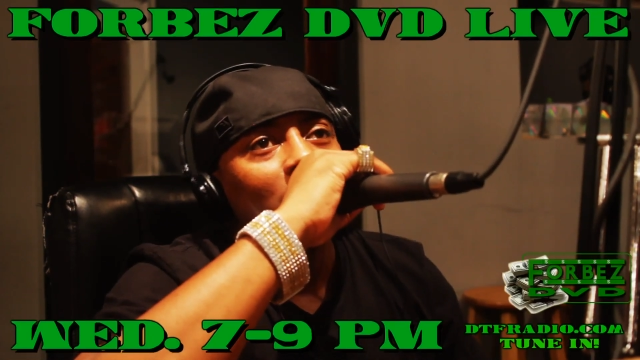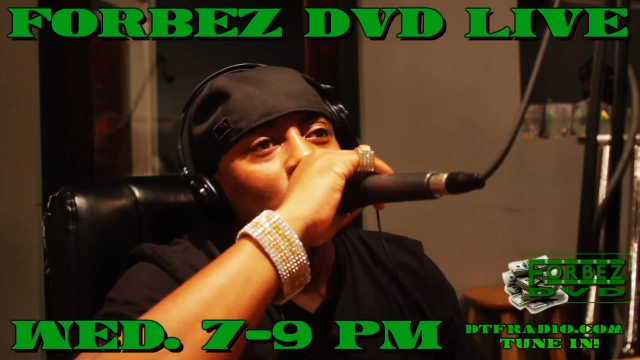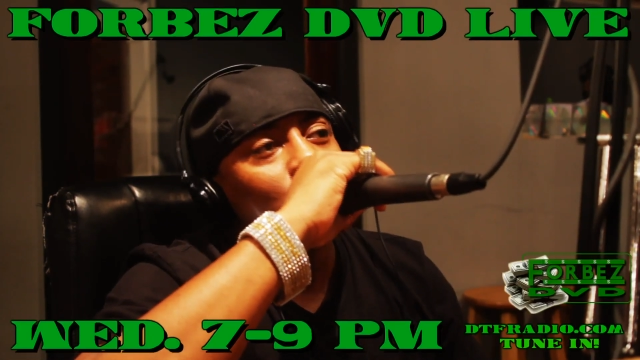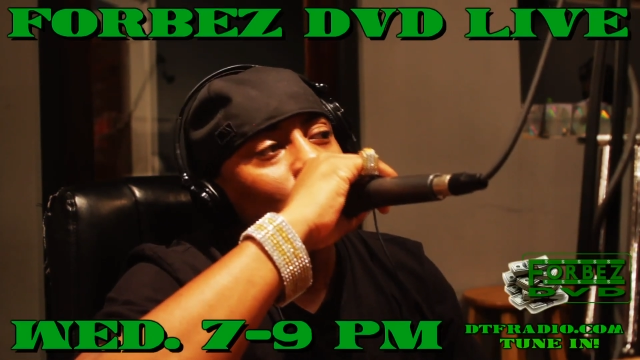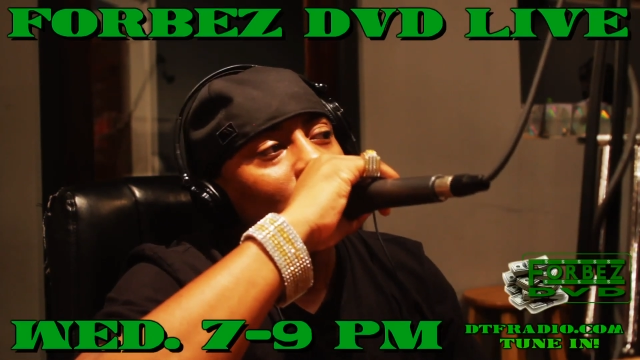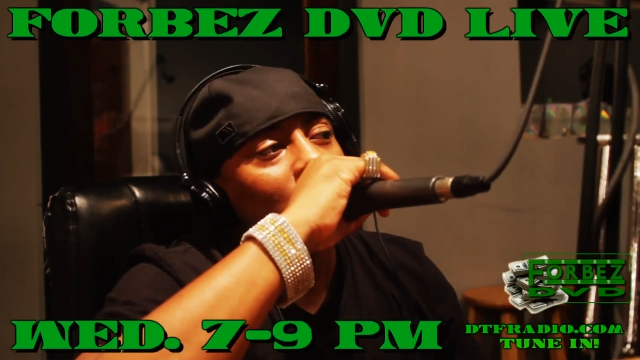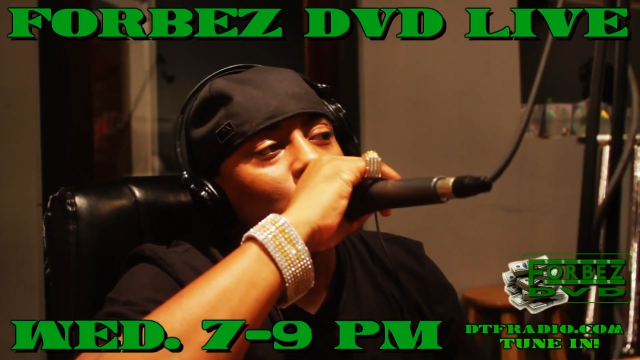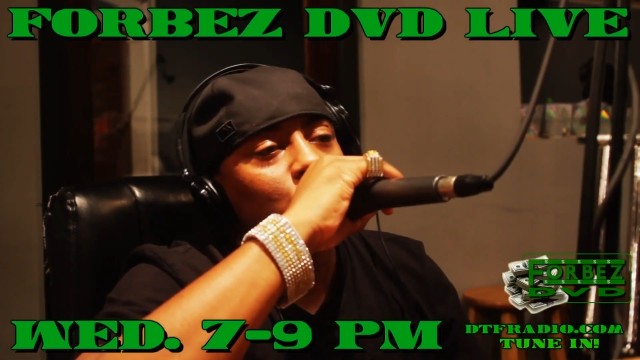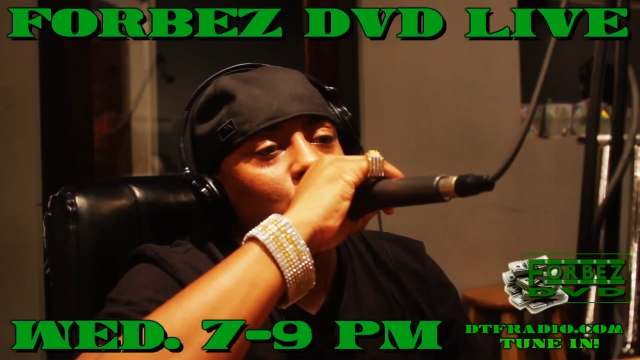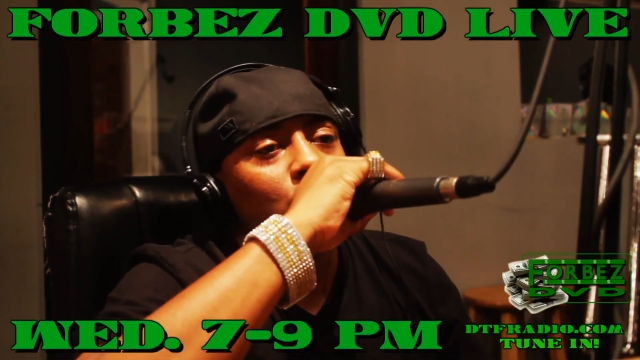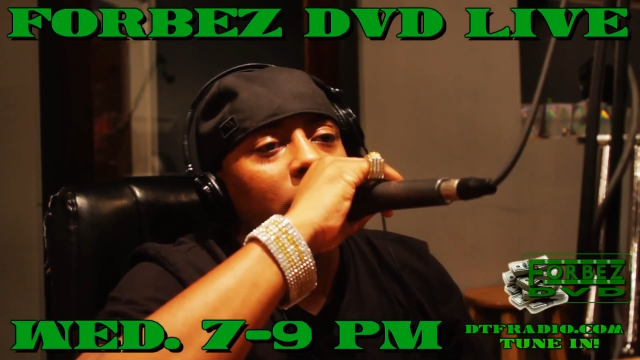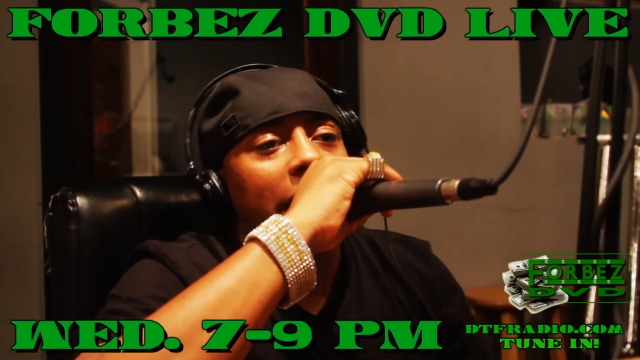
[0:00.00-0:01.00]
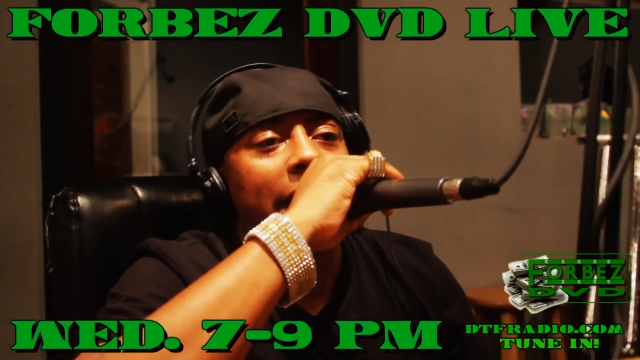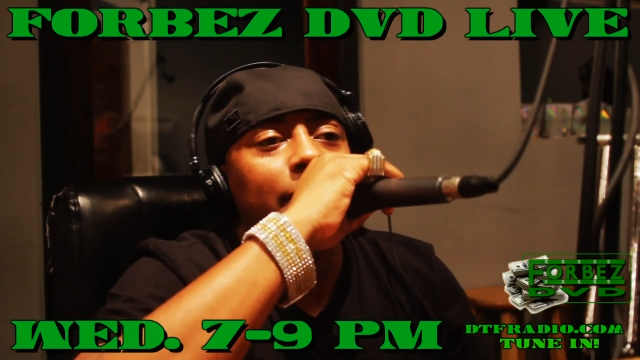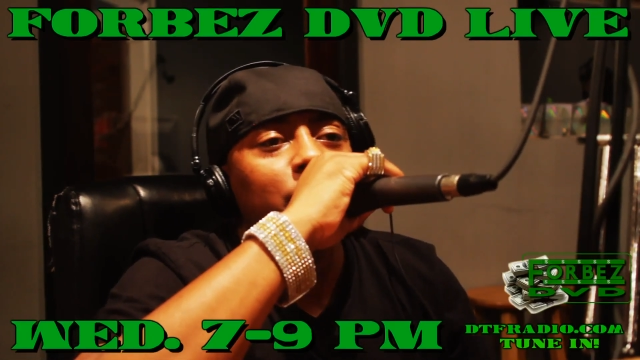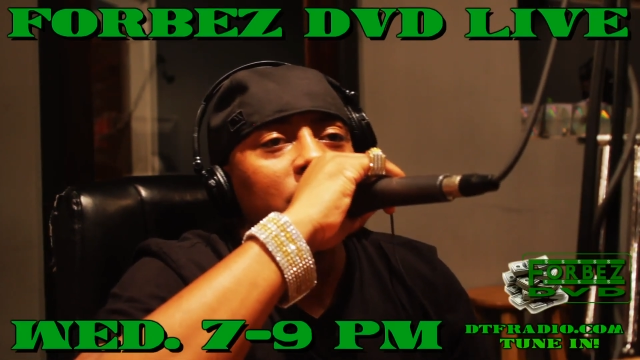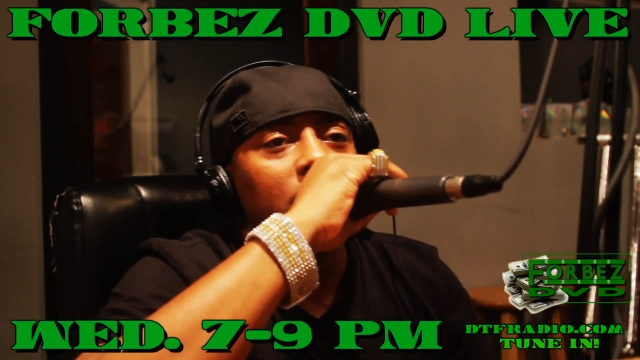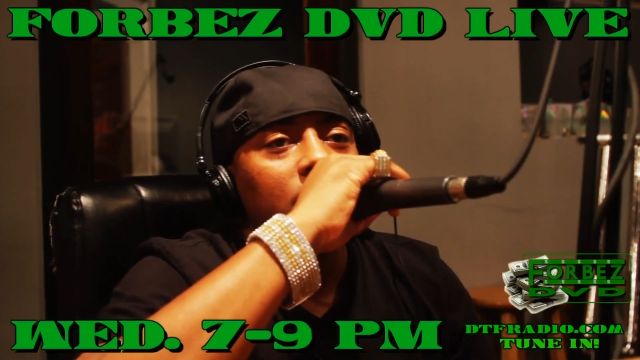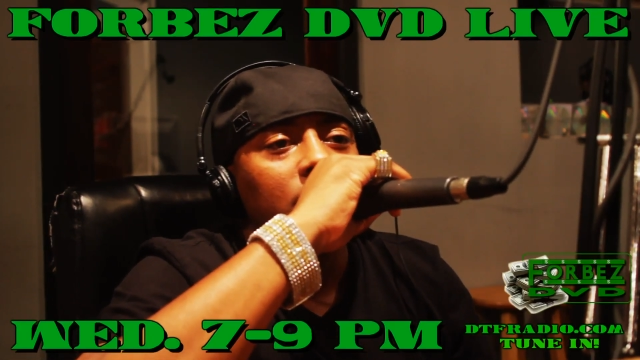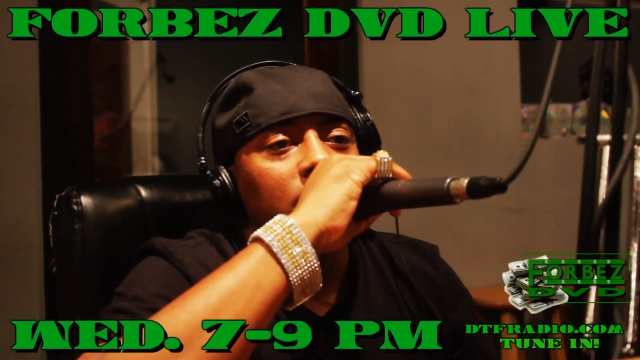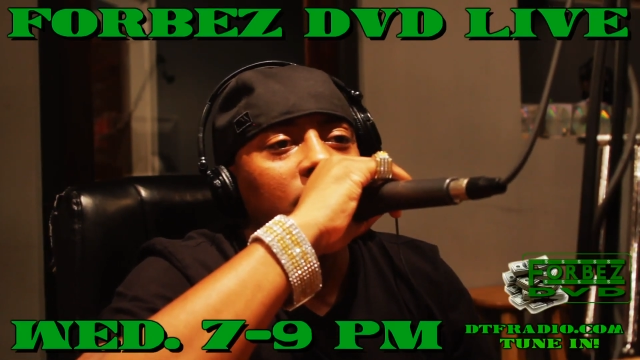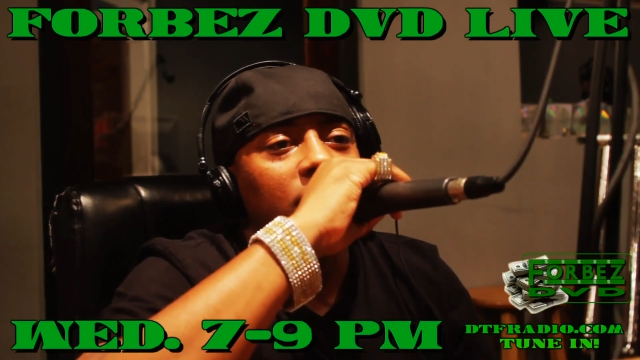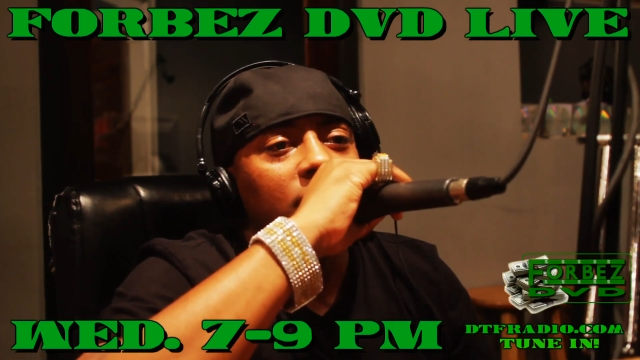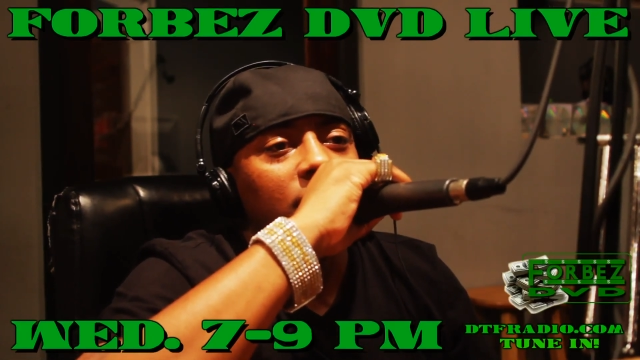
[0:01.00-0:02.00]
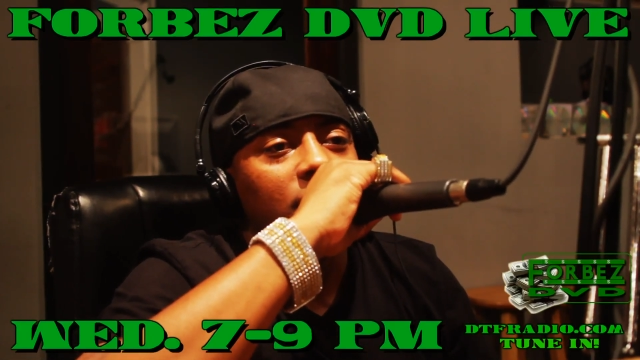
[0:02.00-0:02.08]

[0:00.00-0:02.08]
So I was so happy that